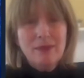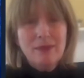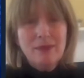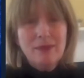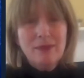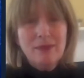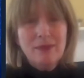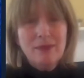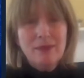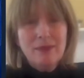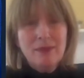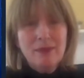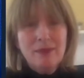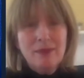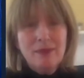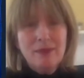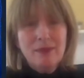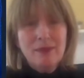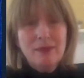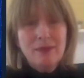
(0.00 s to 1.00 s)

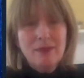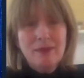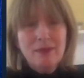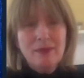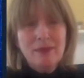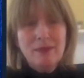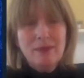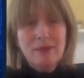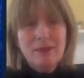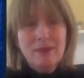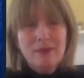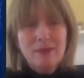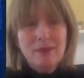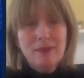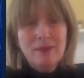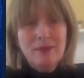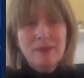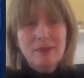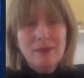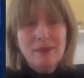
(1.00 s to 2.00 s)

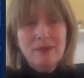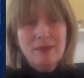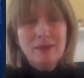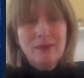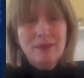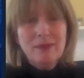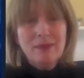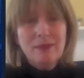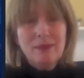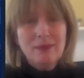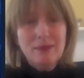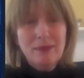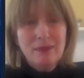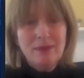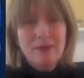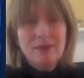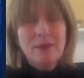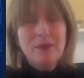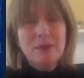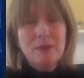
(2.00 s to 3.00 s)

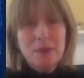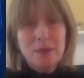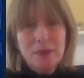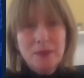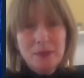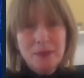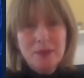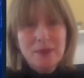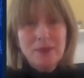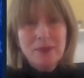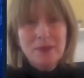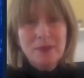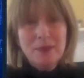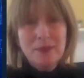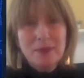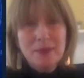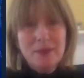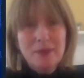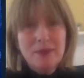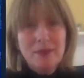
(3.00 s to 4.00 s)

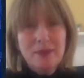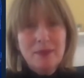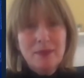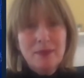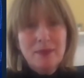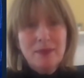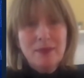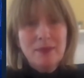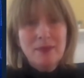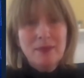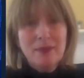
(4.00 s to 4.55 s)
This person isn't speaking.